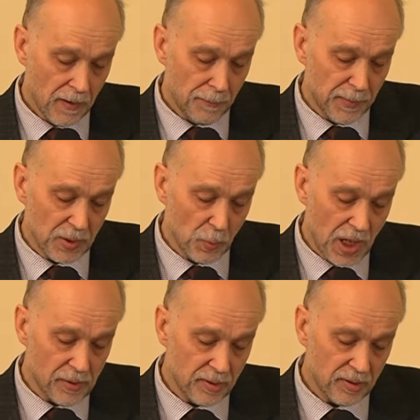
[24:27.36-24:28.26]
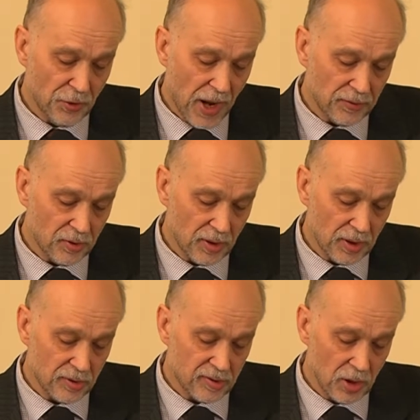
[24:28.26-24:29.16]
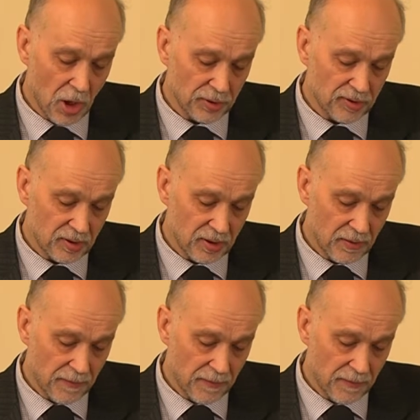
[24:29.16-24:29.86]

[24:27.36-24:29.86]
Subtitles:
Meanwhile, this grandeur is lost,